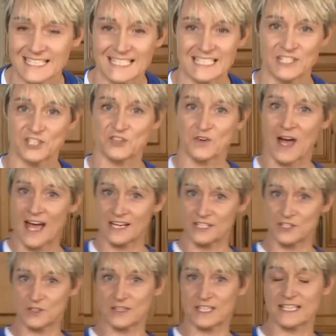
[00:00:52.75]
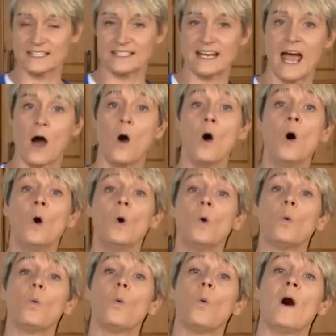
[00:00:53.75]
to teach you how to do this. Now,
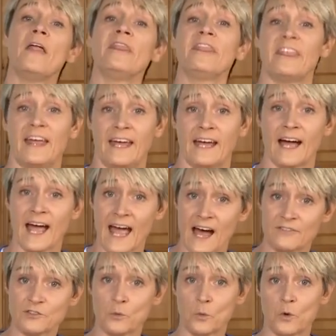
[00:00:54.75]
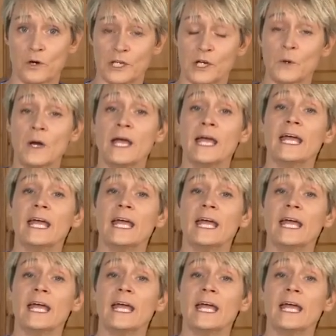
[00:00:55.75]
one thing I have to warn you,